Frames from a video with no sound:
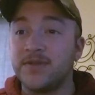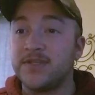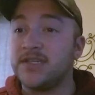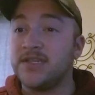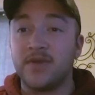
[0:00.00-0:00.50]

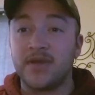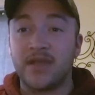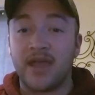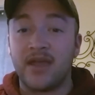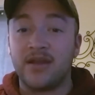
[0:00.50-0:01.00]
see you
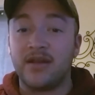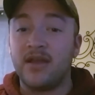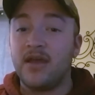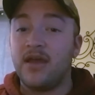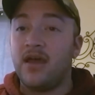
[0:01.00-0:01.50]
again,
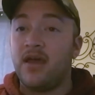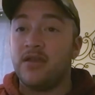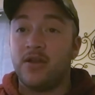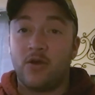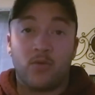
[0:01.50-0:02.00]
you
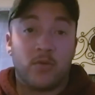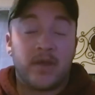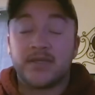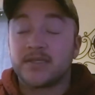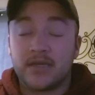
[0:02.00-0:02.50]
know, we're
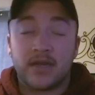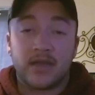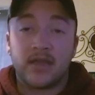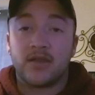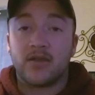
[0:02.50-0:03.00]
basically going to
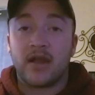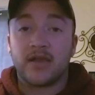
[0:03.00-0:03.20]
kick your ass.